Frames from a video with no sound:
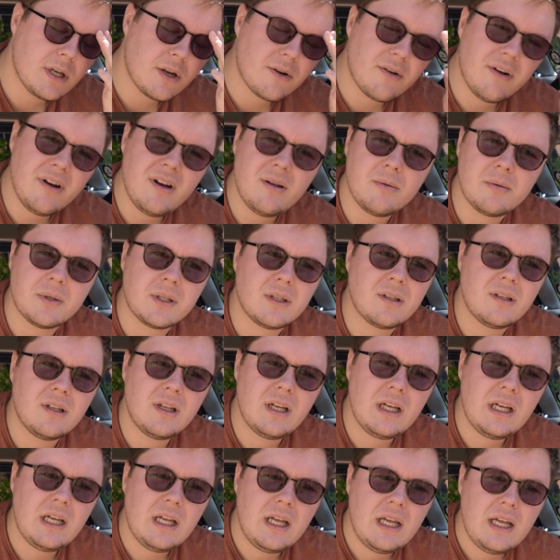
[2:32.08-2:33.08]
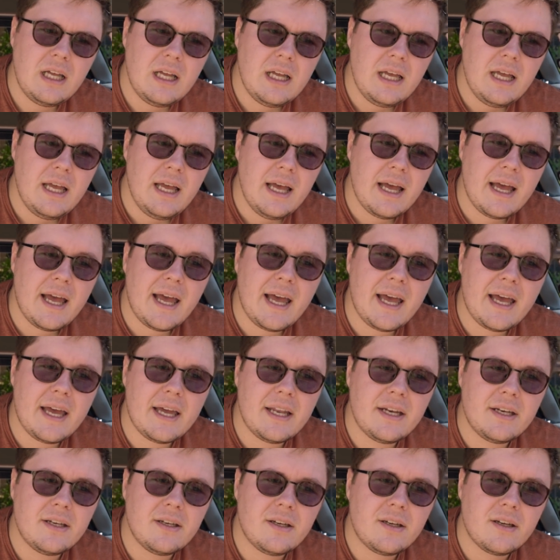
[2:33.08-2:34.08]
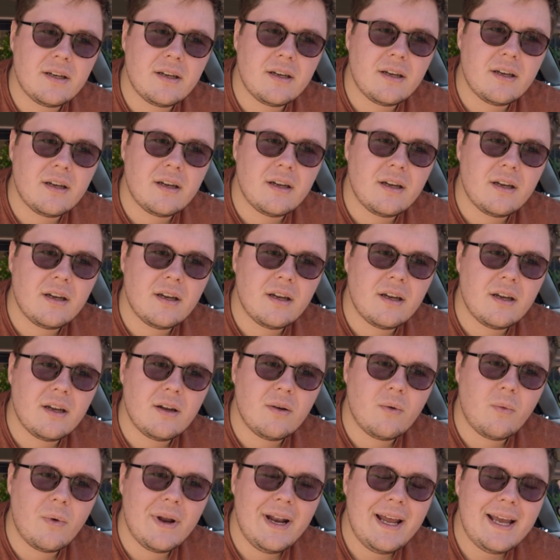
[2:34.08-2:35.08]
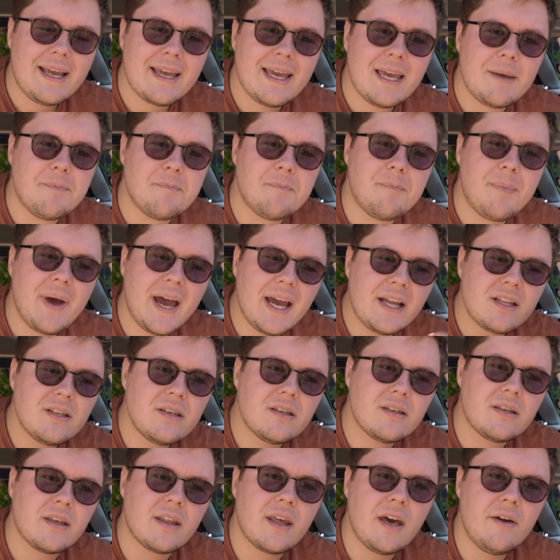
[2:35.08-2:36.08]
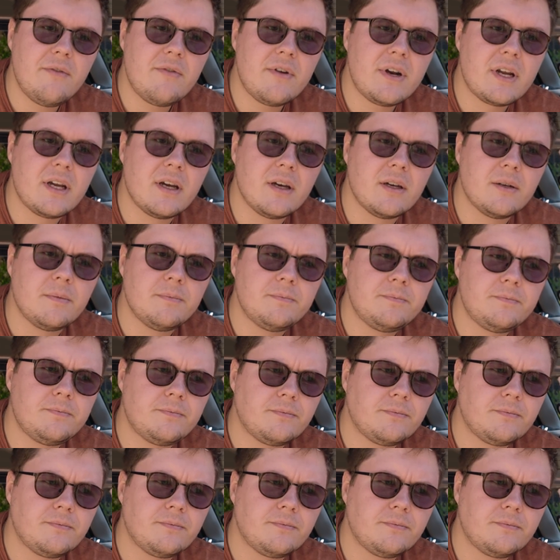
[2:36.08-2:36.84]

incredible. And when I came back to South Africa,